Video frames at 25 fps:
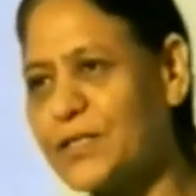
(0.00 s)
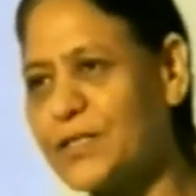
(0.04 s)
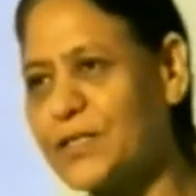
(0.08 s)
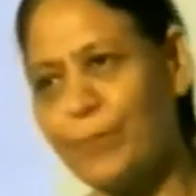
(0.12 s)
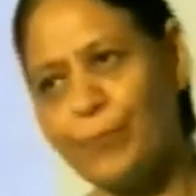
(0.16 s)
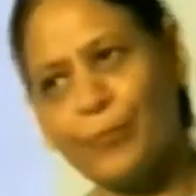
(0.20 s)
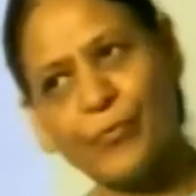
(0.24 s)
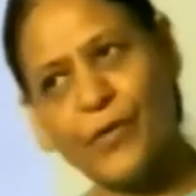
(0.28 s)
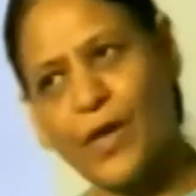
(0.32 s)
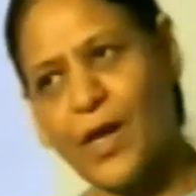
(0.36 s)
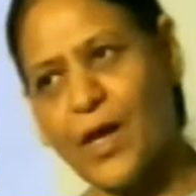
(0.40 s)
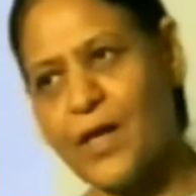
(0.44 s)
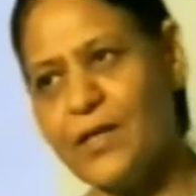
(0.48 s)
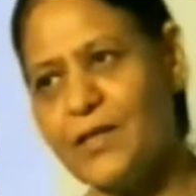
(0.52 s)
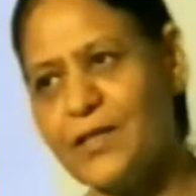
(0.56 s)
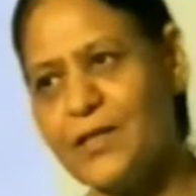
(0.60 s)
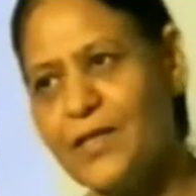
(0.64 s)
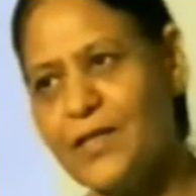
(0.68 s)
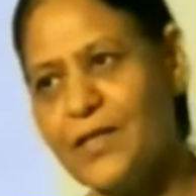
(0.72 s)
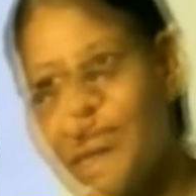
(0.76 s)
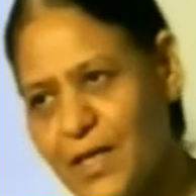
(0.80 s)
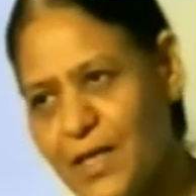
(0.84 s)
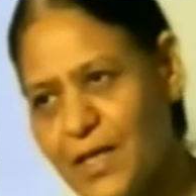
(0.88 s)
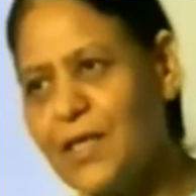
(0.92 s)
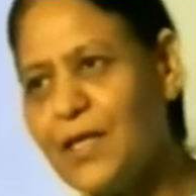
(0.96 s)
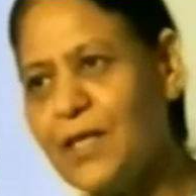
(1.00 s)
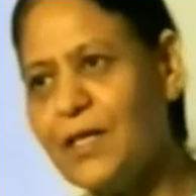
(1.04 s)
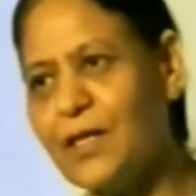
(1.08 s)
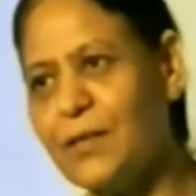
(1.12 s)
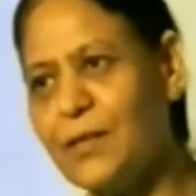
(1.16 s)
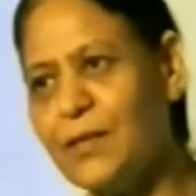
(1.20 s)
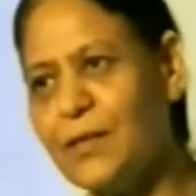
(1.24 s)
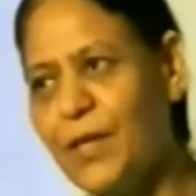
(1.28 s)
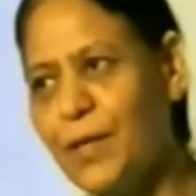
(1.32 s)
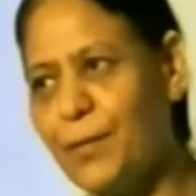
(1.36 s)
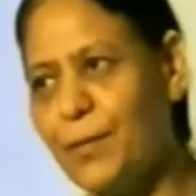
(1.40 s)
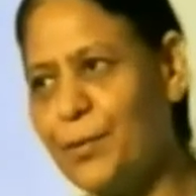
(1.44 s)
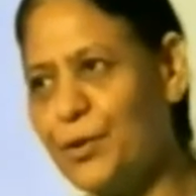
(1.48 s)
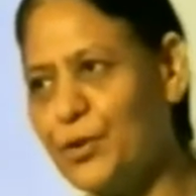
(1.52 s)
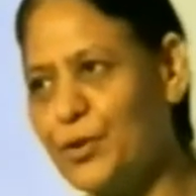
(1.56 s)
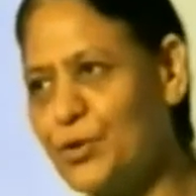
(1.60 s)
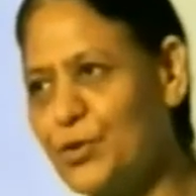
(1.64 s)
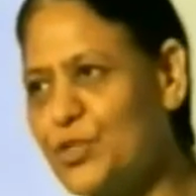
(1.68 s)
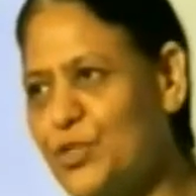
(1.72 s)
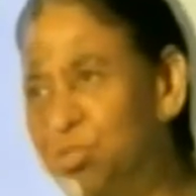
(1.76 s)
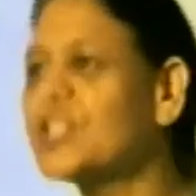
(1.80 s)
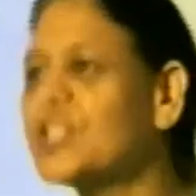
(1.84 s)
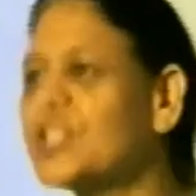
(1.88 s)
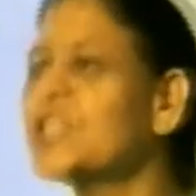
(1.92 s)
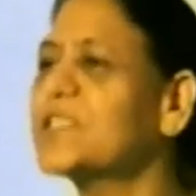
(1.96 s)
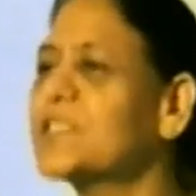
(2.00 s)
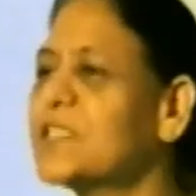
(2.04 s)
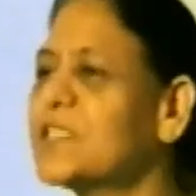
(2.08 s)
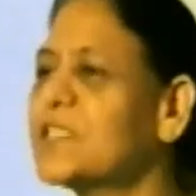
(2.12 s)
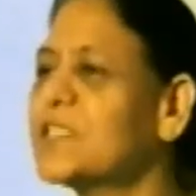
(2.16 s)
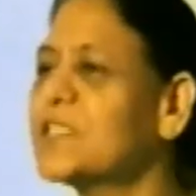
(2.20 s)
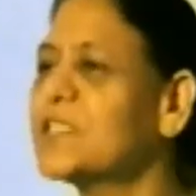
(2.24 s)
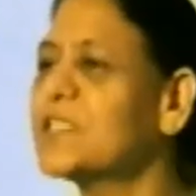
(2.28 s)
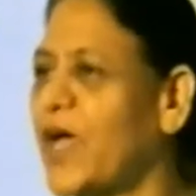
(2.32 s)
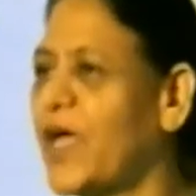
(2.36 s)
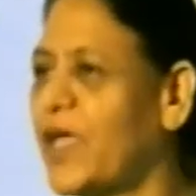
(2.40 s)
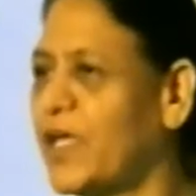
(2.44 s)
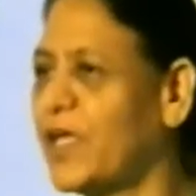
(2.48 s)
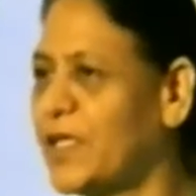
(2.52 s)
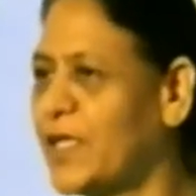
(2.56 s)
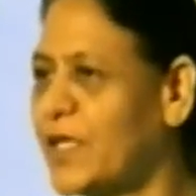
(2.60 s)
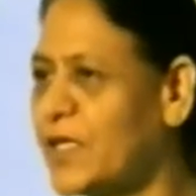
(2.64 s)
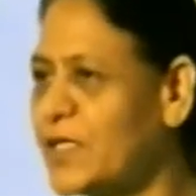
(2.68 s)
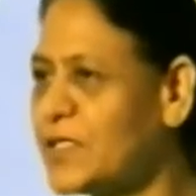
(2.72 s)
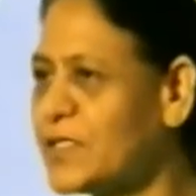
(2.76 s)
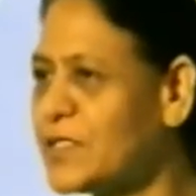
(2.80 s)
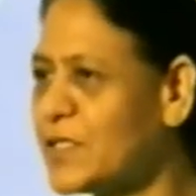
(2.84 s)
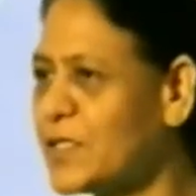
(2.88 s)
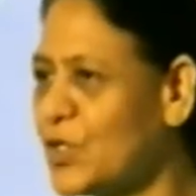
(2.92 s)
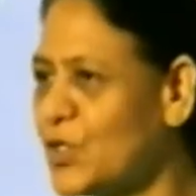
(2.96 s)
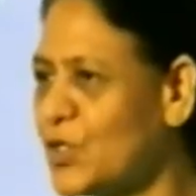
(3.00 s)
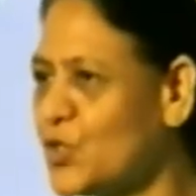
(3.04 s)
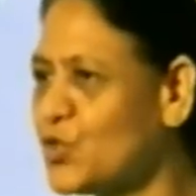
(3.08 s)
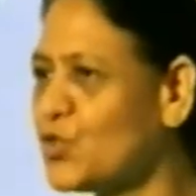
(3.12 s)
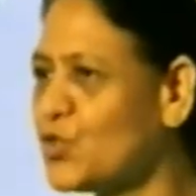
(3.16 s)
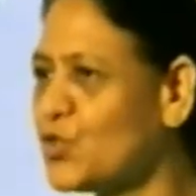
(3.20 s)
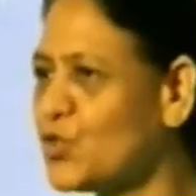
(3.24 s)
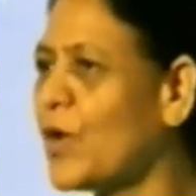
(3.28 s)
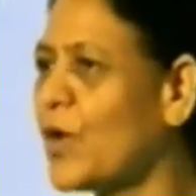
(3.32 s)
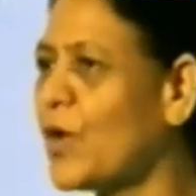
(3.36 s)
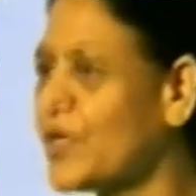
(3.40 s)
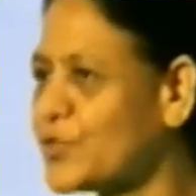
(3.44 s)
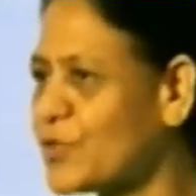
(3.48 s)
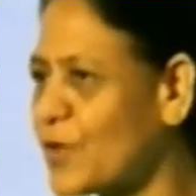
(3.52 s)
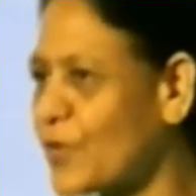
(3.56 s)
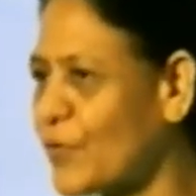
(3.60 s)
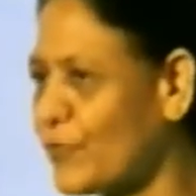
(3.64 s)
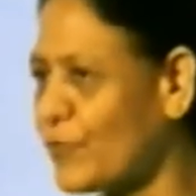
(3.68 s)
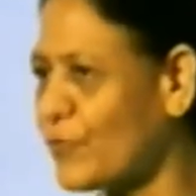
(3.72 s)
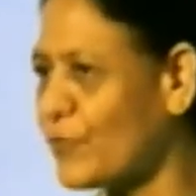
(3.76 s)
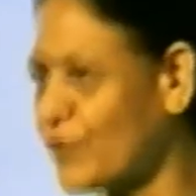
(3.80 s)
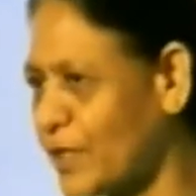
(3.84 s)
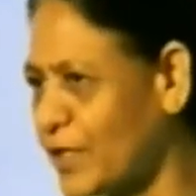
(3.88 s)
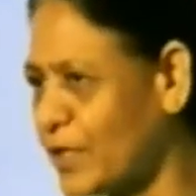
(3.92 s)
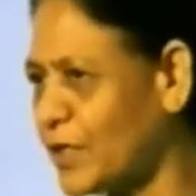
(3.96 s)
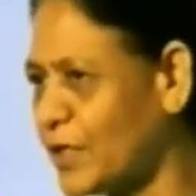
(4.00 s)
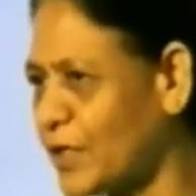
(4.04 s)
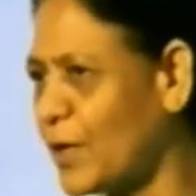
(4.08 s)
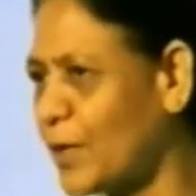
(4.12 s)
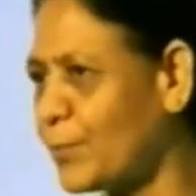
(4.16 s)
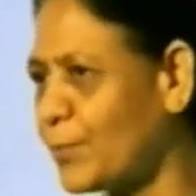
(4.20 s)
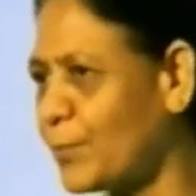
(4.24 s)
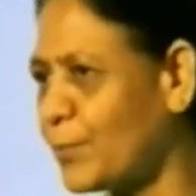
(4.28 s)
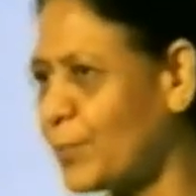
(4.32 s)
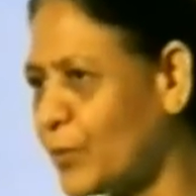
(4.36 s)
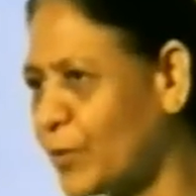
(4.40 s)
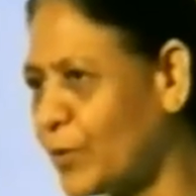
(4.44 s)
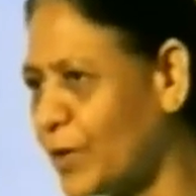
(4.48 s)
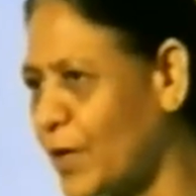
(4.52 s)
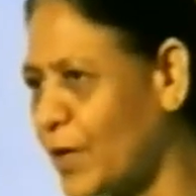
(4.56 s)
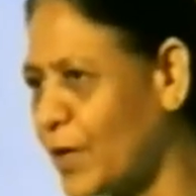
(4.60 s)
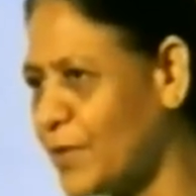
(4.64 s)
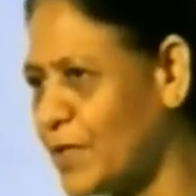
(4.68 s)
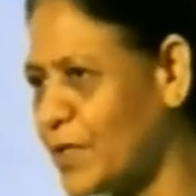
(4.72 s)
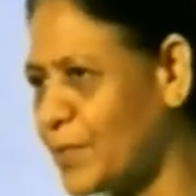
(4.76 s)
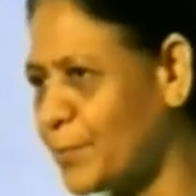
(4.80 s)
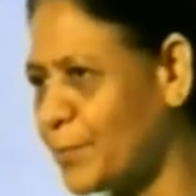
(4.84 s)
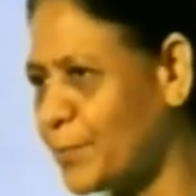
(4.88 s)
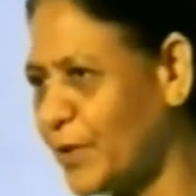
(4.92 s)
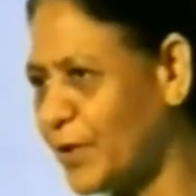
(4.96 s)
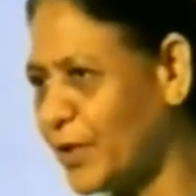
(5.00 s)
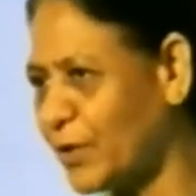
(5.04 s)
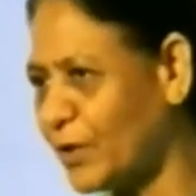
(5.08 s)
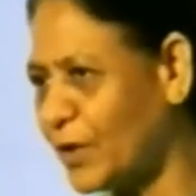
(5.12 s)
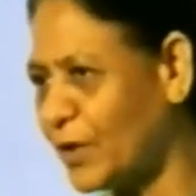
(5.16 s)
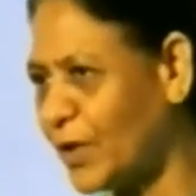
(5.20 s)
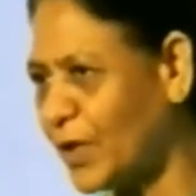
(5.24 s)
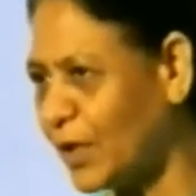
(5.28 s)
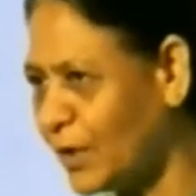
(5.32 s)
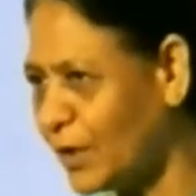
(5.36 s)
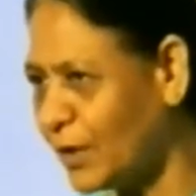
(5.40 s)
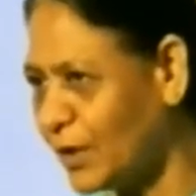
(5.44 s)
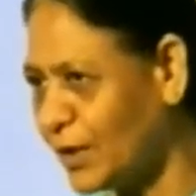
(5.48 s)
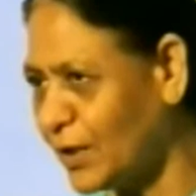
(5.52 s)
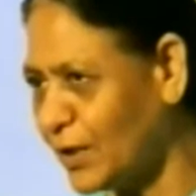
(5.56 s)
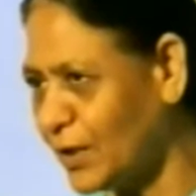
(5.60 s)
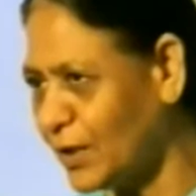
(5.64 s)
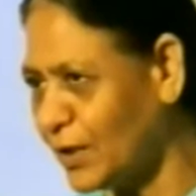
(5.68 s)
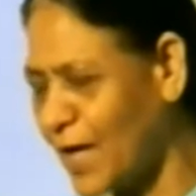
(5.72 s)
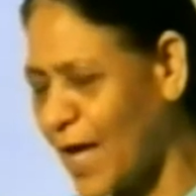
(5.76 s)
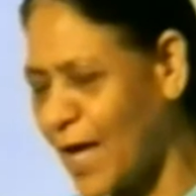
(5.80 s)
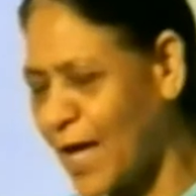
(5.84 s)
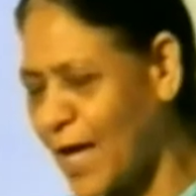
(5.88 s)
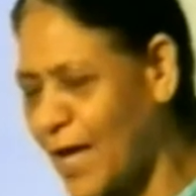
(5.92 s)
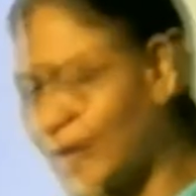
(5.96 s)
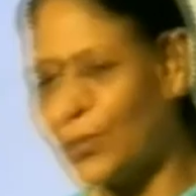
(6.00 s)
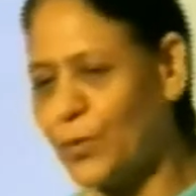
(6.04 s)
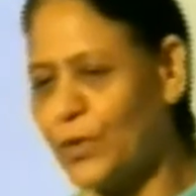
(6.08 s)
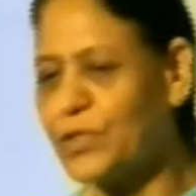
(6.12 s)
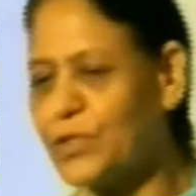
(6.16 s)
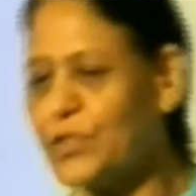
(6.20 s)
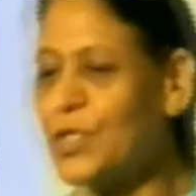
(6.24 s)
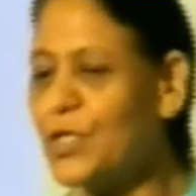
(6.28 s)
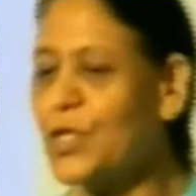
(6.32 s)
and then he'll be able to justify his choice of writing a program in a particular language.